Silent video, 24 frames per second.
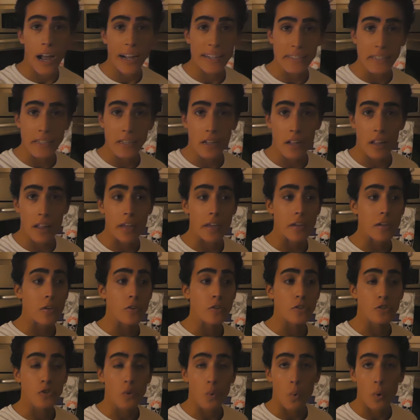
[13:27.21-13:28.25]
Ideally, you
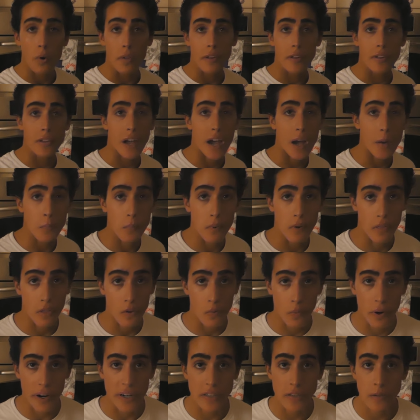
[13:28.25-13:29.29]
score the top with the
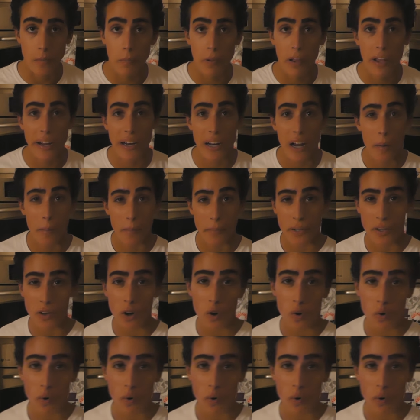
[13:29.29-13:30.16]
razor blade. I'm gonna go